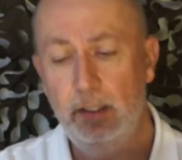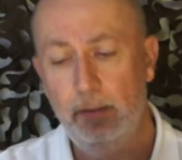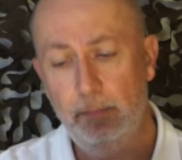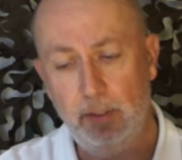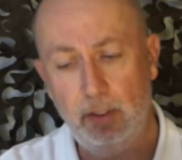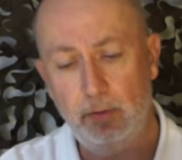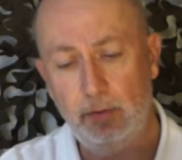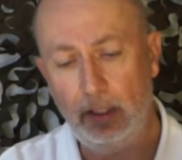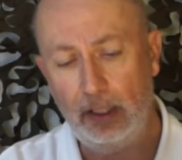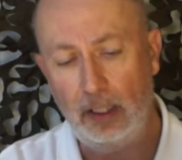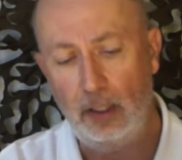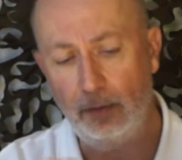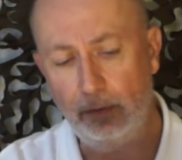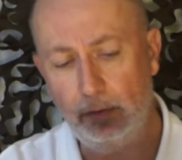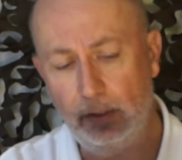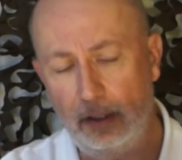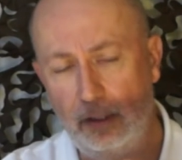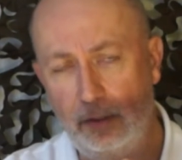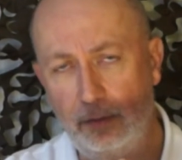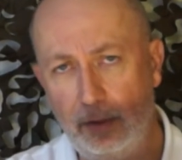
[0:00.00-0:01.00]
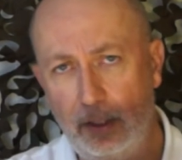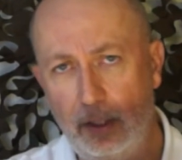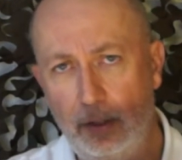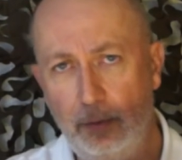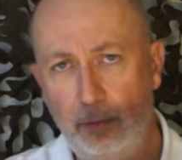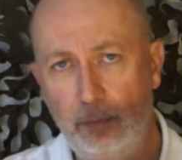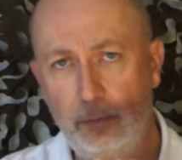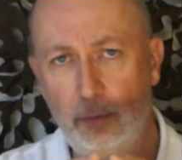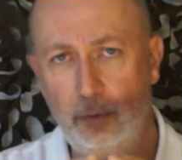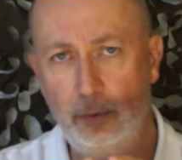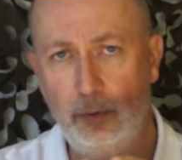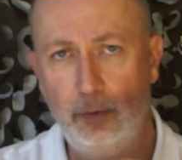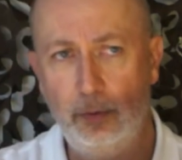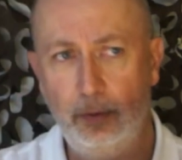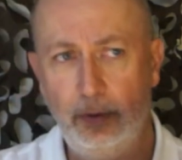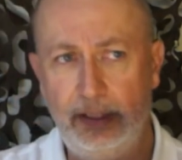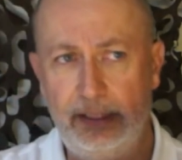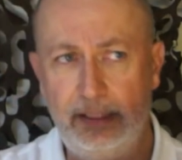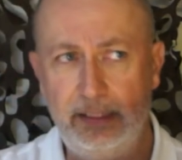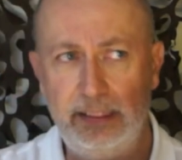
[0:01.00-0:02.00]
But I'll go
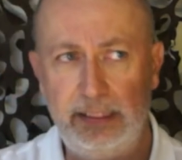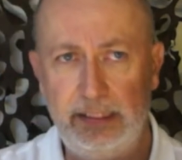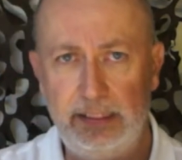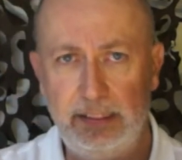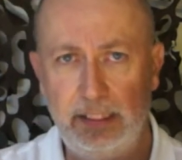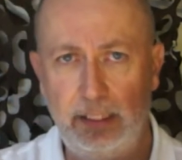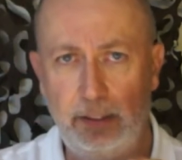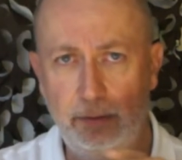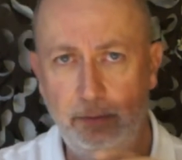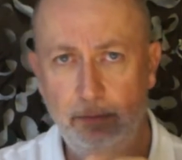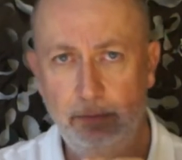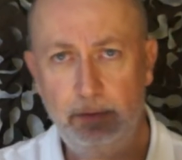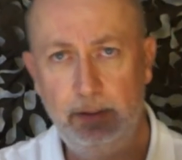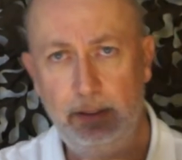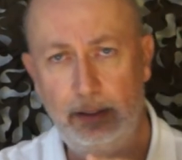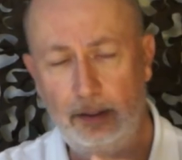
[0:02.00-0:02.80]
more in detail